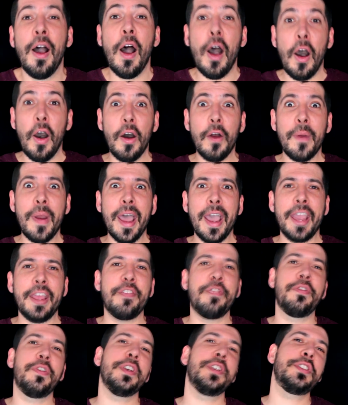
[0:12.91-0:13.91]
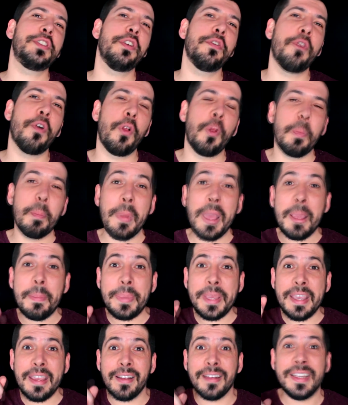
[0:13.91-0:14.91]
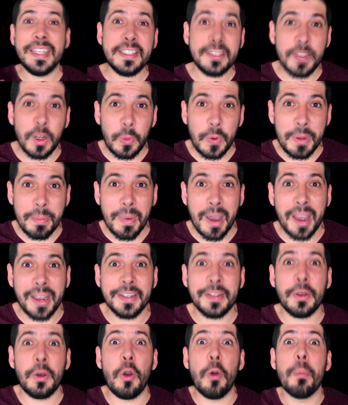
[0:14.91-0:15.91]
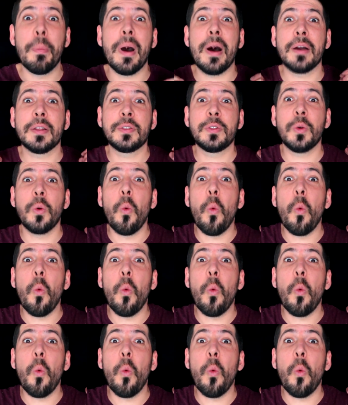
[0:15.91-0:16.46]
Alright, first of all, maybe a little reminder about